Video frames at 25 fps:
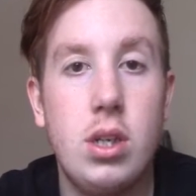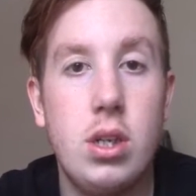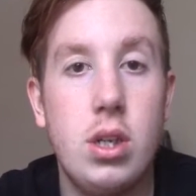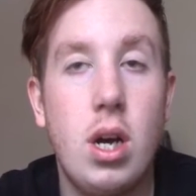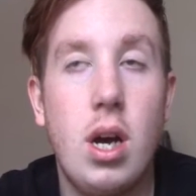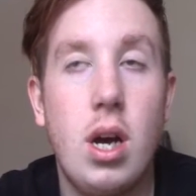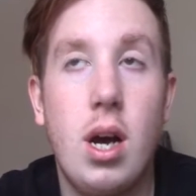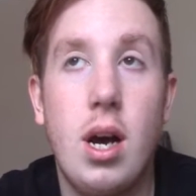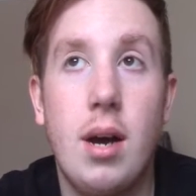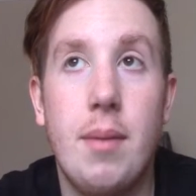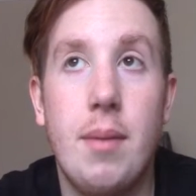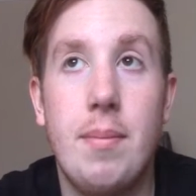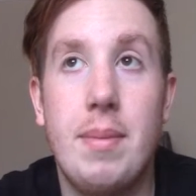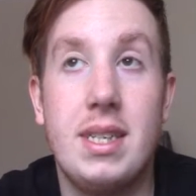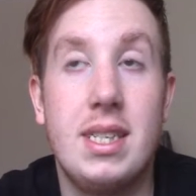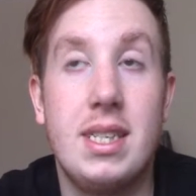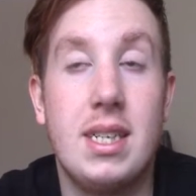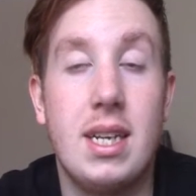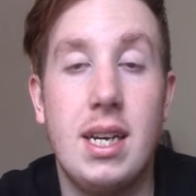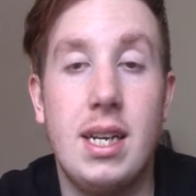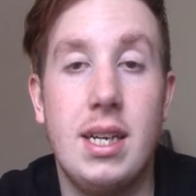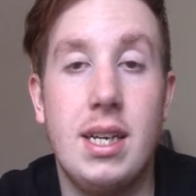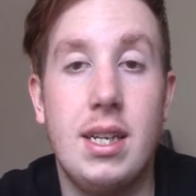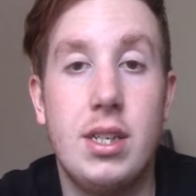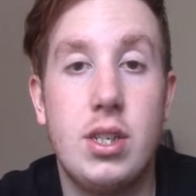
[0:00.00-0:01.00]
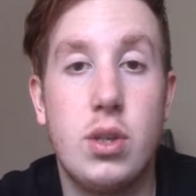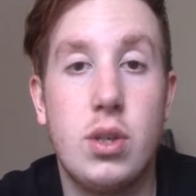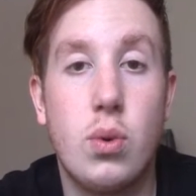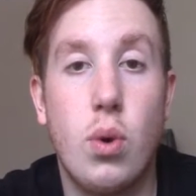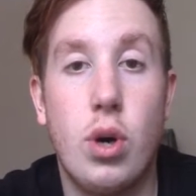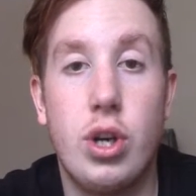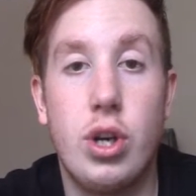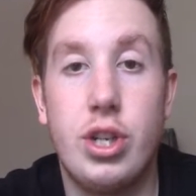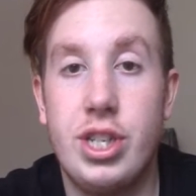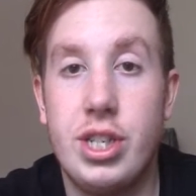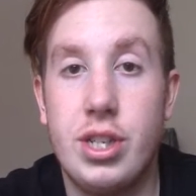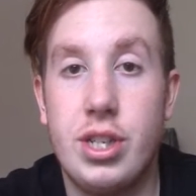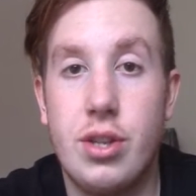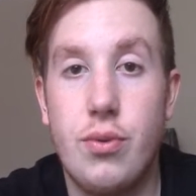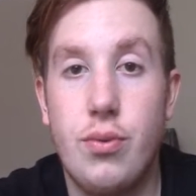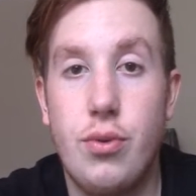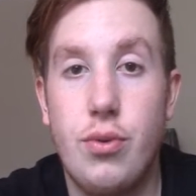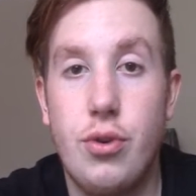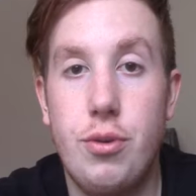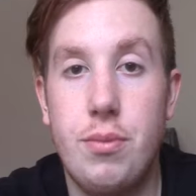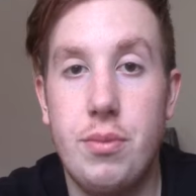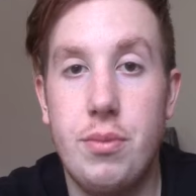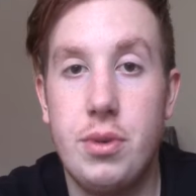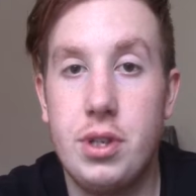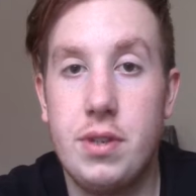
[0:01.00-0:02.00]
basically squashes the
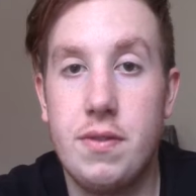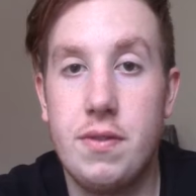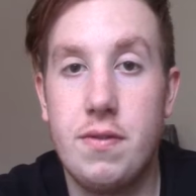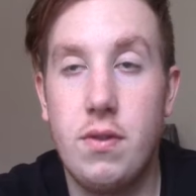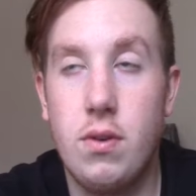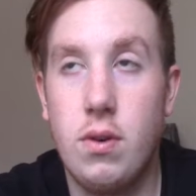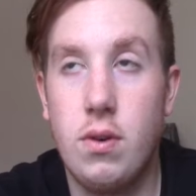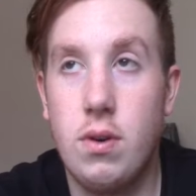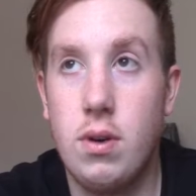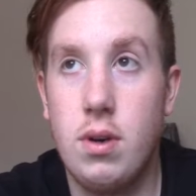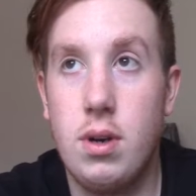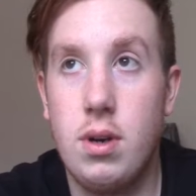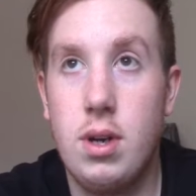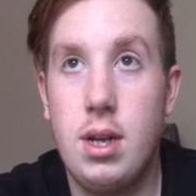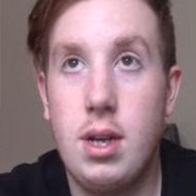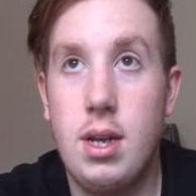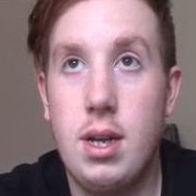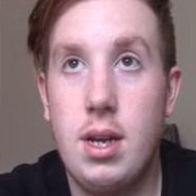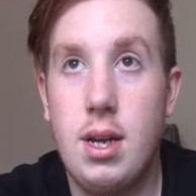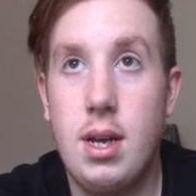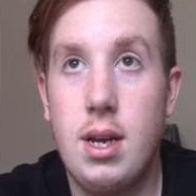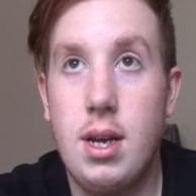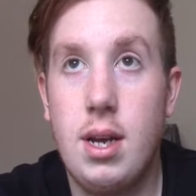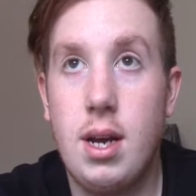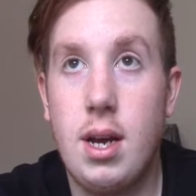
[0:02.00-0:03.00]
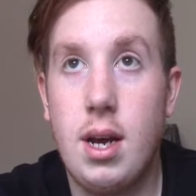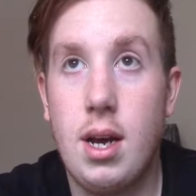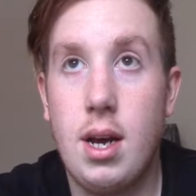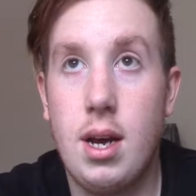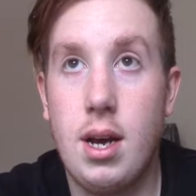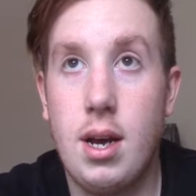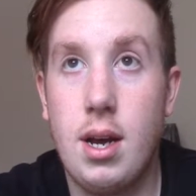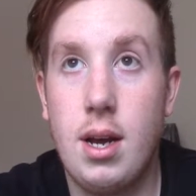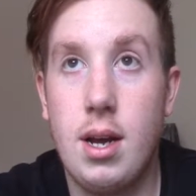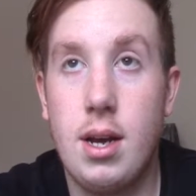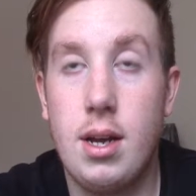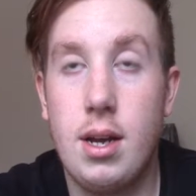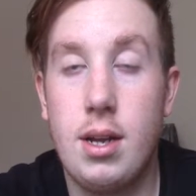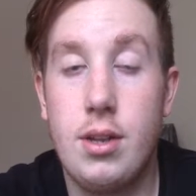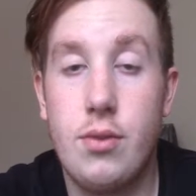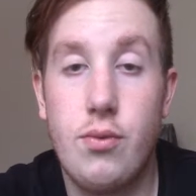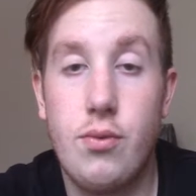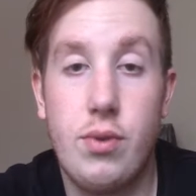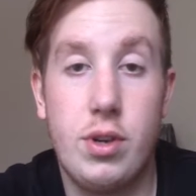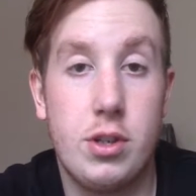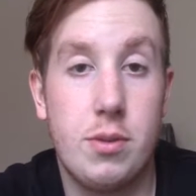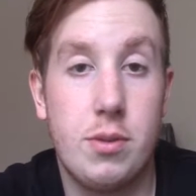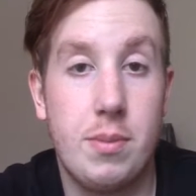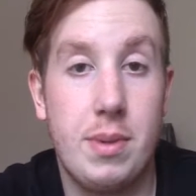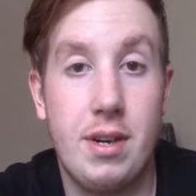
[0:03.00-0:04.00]
rumors for
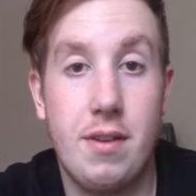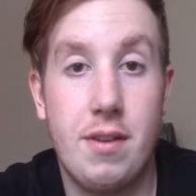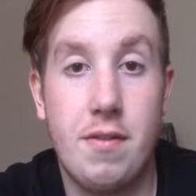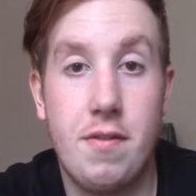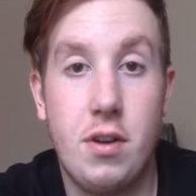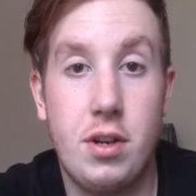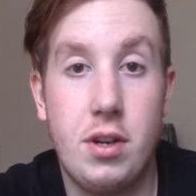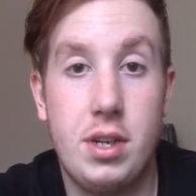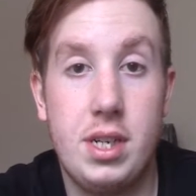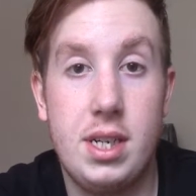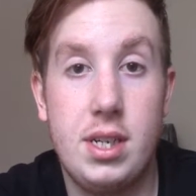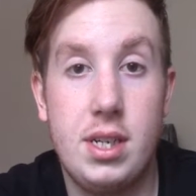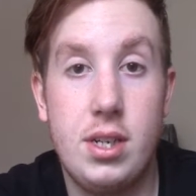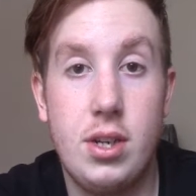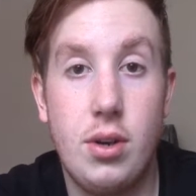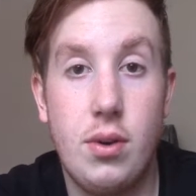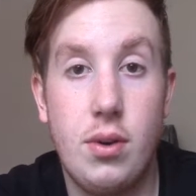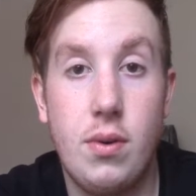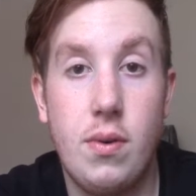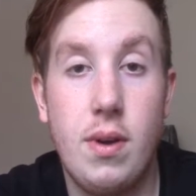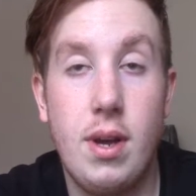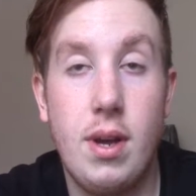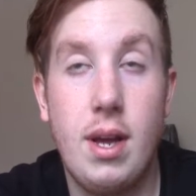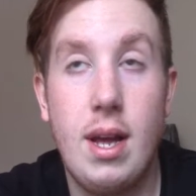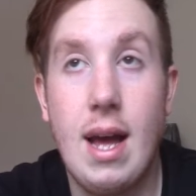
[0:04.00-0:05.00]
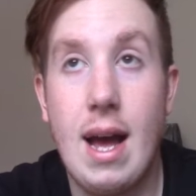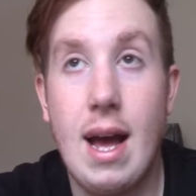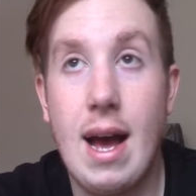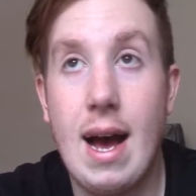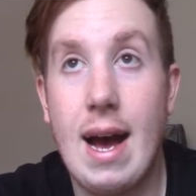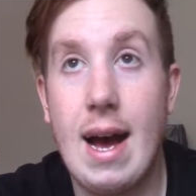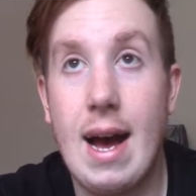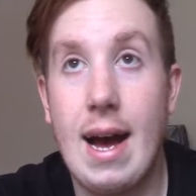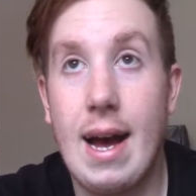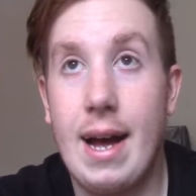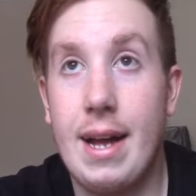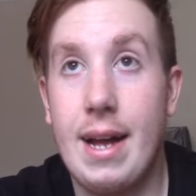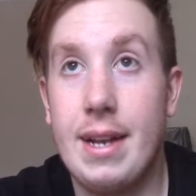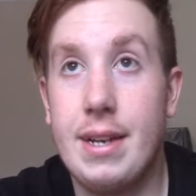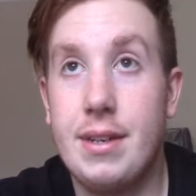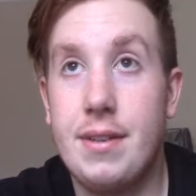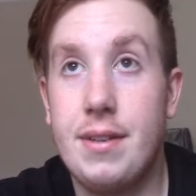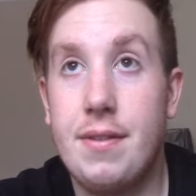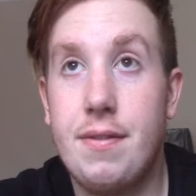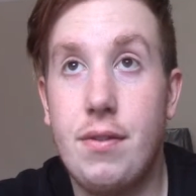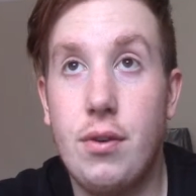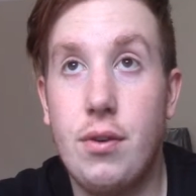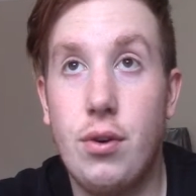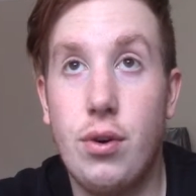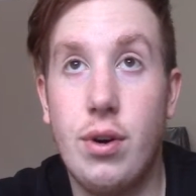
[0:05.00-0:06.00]
WrestleMania 32 and
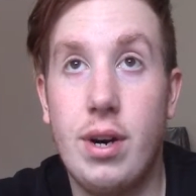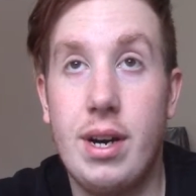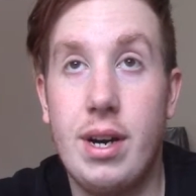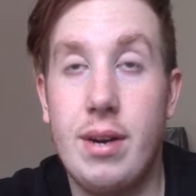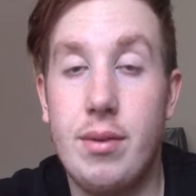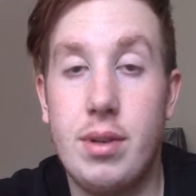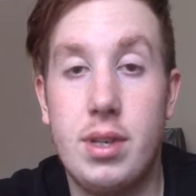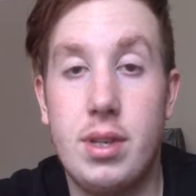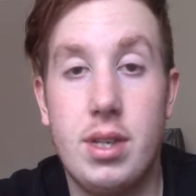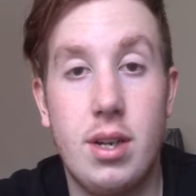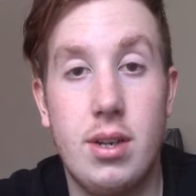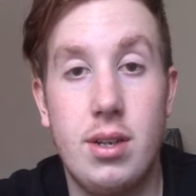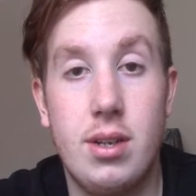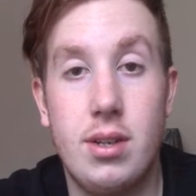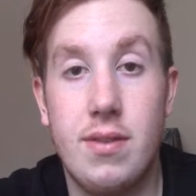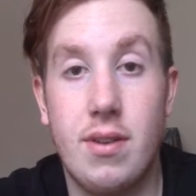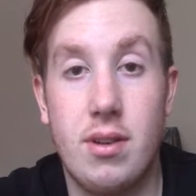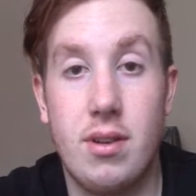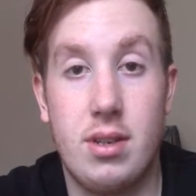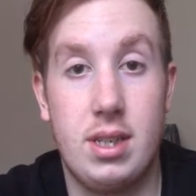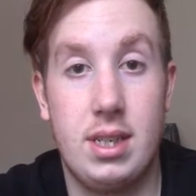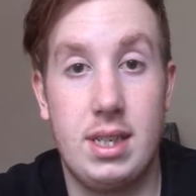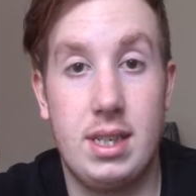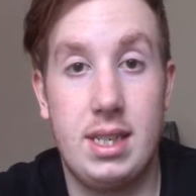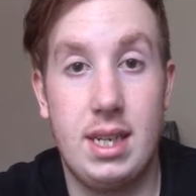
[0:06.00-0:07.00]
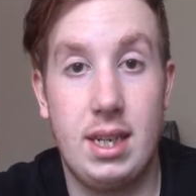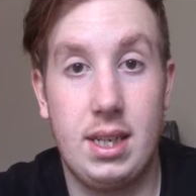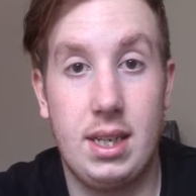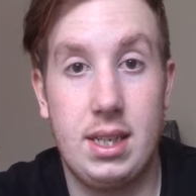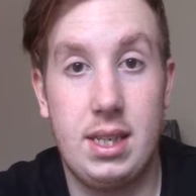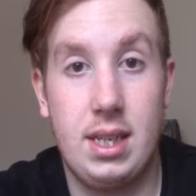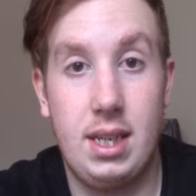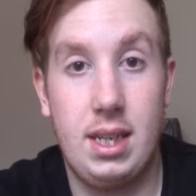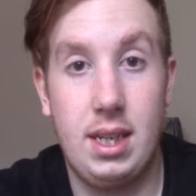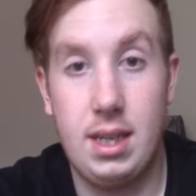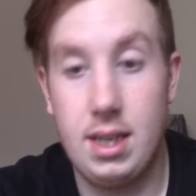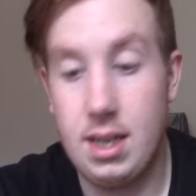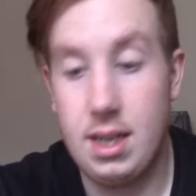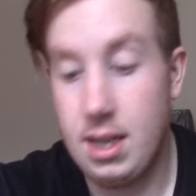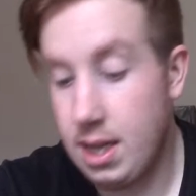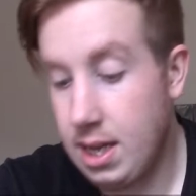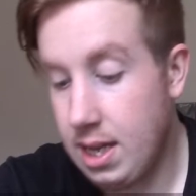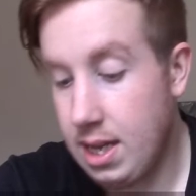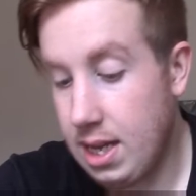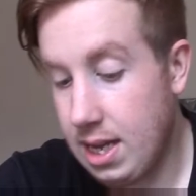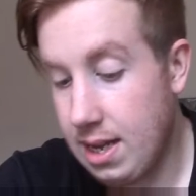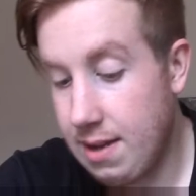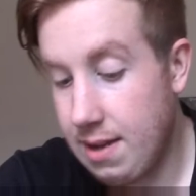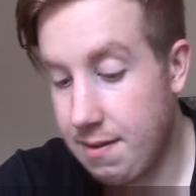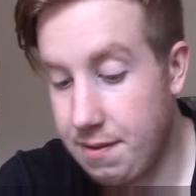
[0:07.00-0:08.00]
for a return in 2016.
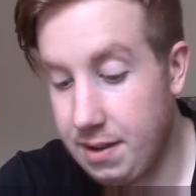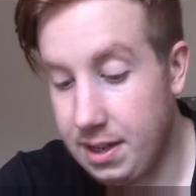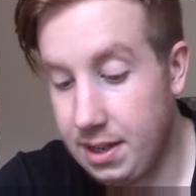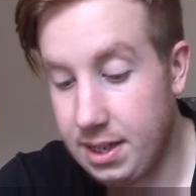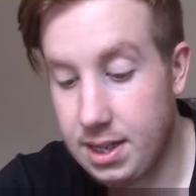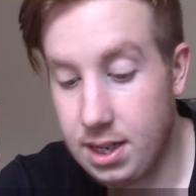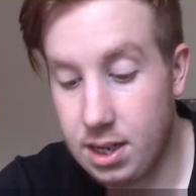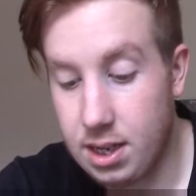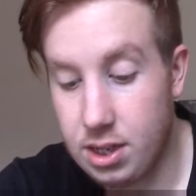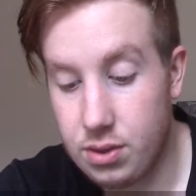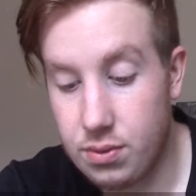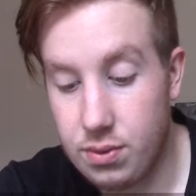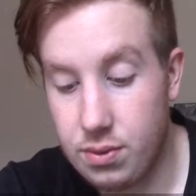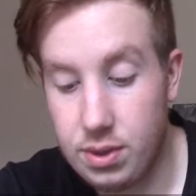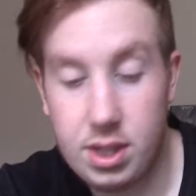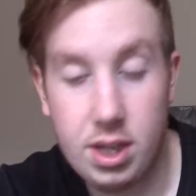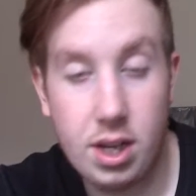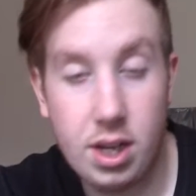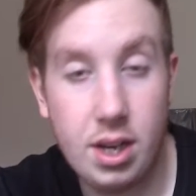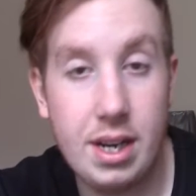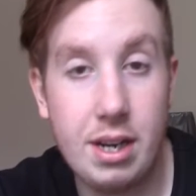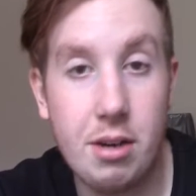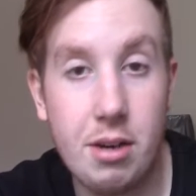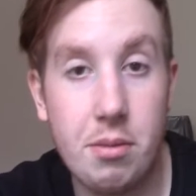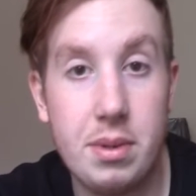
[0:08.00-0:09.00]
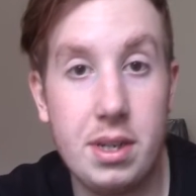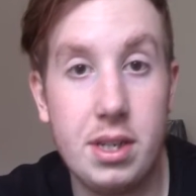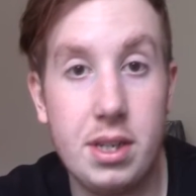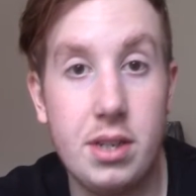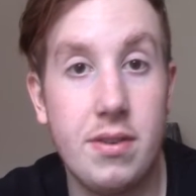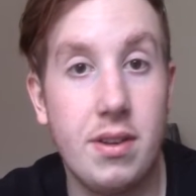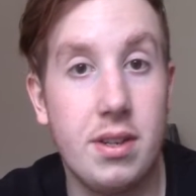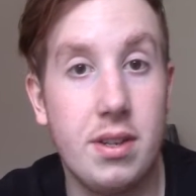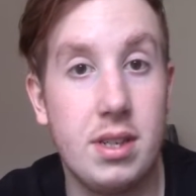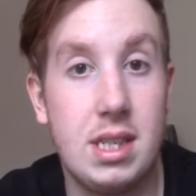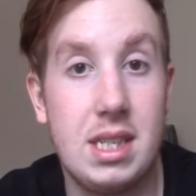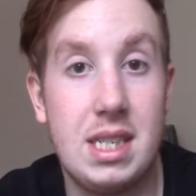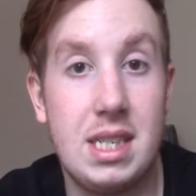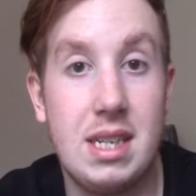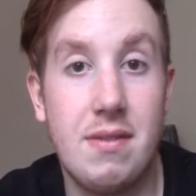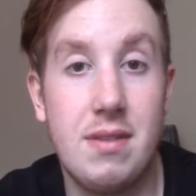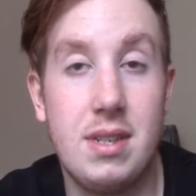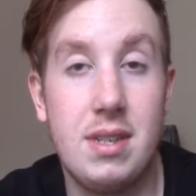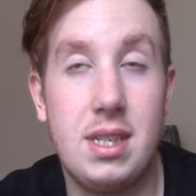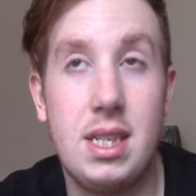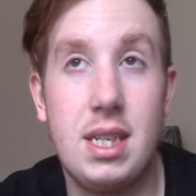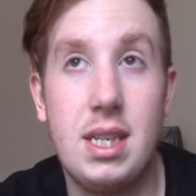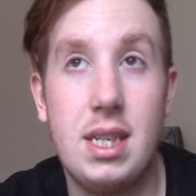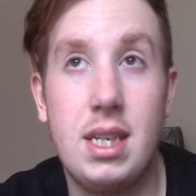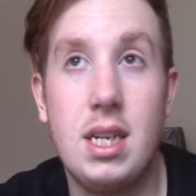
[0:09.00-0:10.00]
If he does return, it'll be in
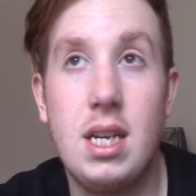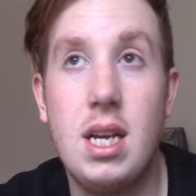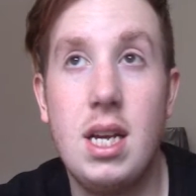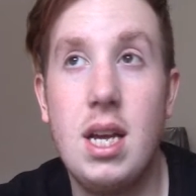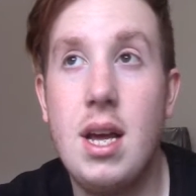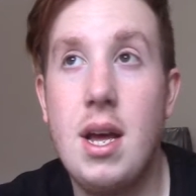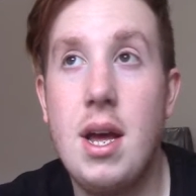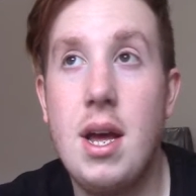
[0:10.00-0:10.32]
2017.